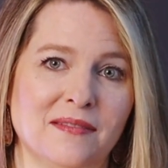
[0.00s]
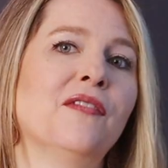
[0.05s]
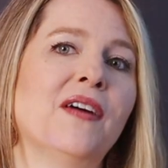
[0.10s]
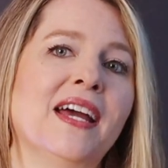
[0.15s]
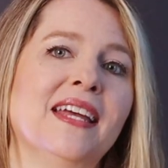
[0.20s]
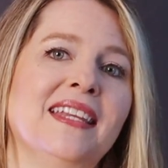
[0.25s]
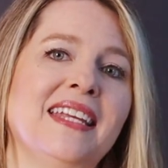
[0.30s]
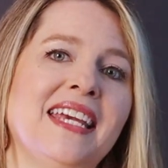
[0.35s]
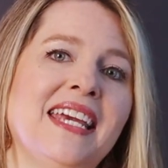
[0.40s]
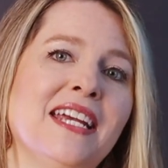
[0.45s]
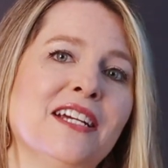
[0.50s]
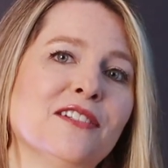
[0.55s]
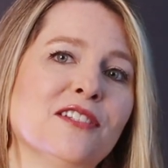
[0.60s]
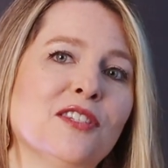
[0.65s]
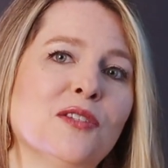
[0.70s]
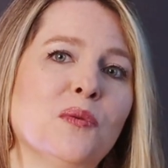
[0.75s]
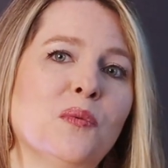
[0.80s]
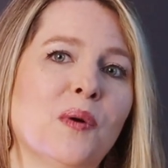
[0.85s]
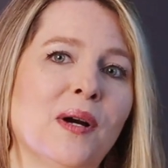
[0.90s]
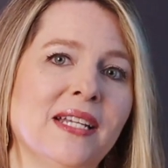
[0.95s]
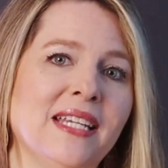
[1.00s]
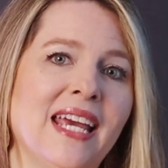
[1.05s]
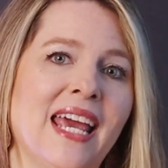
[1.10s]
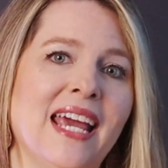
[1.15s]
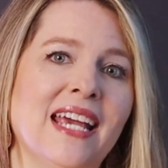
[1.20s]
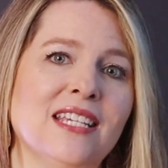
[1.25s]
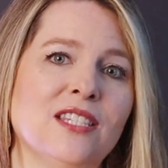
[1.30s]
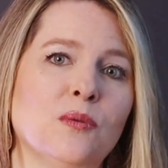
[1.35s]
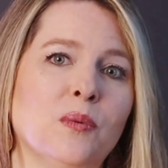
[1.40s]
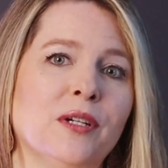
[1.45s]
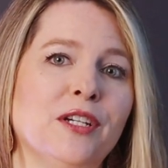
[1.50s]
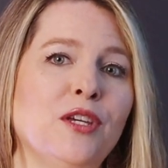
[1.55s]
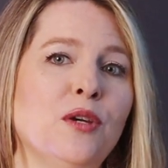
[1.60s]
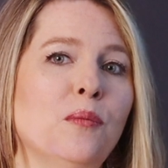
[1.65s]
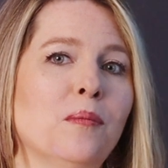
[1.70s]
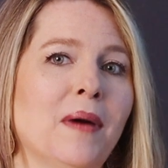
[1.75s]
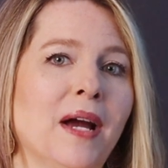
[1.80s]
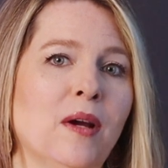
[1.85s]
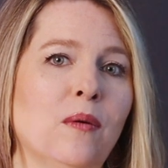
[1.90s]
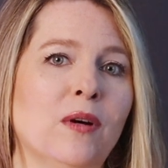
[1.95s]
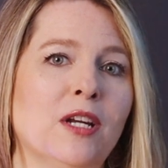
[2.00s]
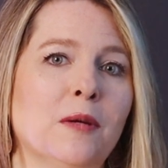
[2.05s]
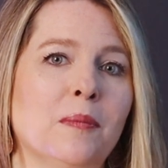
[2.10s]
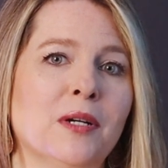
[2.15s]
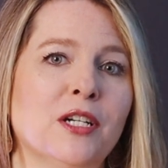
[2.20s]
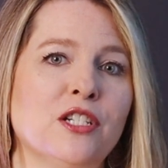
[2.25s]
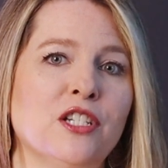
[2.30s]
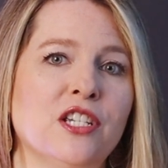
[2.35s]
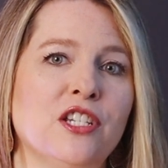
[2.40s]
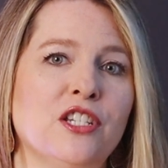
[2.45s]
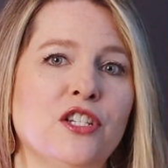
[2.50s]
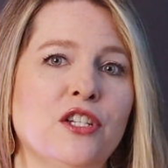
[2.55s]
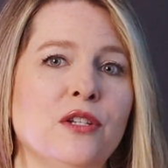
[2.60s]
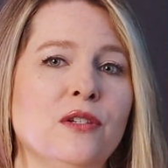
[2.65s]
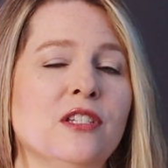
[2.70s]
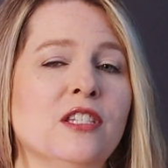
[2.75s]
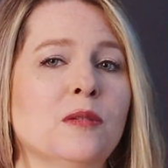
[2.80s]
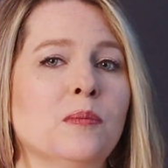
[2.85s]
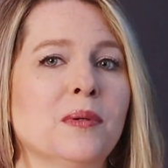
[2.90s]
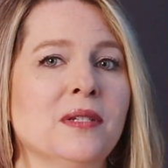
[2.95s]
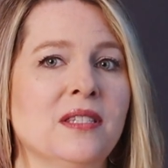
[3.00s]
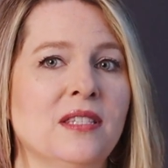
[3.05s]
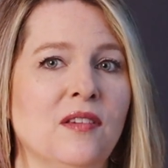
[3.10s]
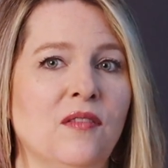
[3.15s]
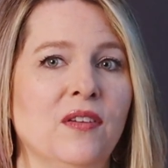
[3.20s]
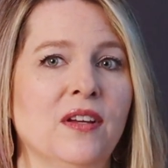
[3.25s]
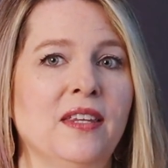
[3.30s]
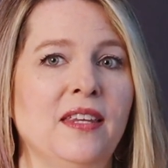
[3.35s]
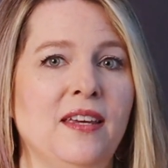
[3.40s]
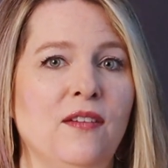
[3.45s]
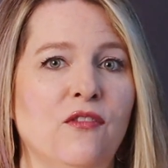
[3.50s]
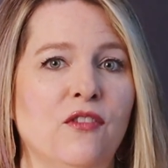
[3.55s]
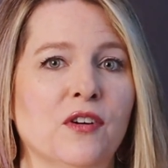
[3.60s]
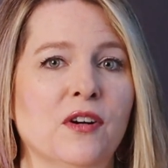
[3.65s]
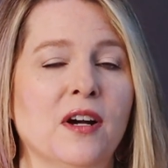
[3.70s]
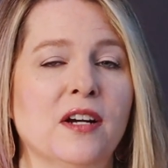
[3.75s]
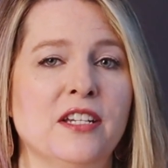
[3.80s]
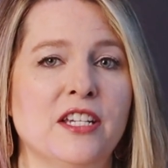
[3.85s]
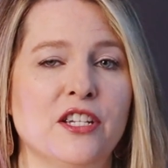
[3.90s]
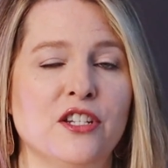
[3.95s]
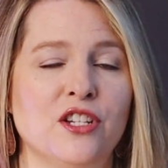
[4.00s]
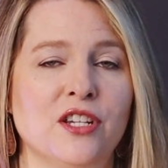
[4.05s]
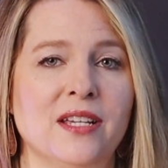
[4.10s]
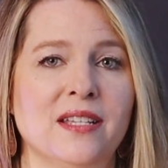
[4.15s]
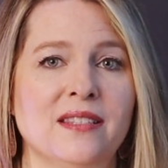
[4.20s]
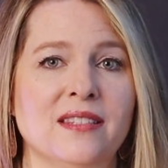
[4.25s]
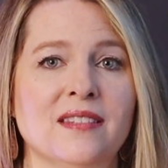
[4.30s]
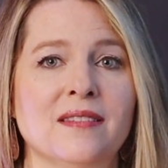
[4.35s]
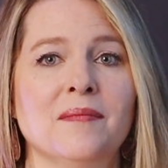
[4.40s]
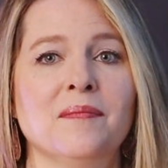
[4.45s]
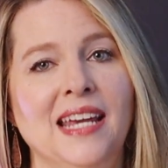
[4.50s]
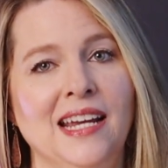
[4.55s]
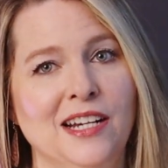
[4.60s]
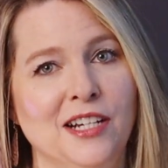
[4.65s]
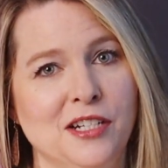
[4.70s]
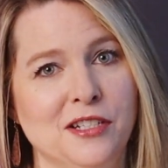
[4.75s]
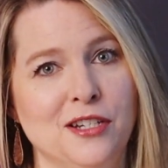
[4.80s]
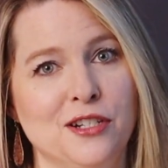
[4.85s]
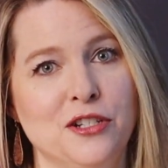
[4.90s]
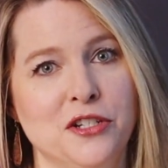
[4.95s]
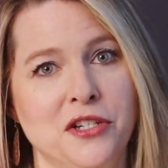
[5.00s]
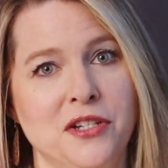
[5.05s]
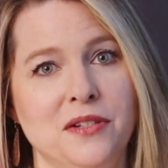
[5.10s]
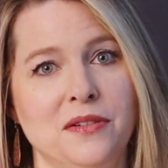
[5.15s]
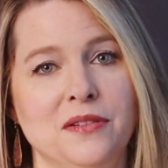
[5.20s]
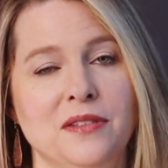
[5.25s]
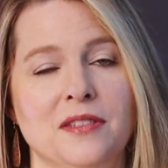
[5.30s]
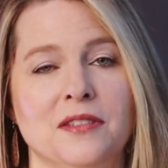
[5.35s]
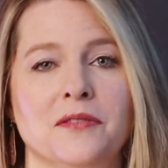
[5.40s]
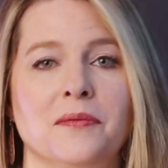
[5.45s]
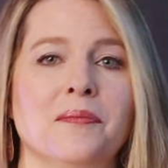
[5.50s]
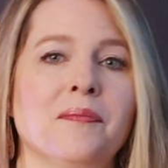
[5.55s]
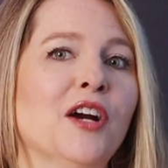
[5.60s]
Finally, here's the one case where you might want to purchase shoes specifically for auditions: character shoes.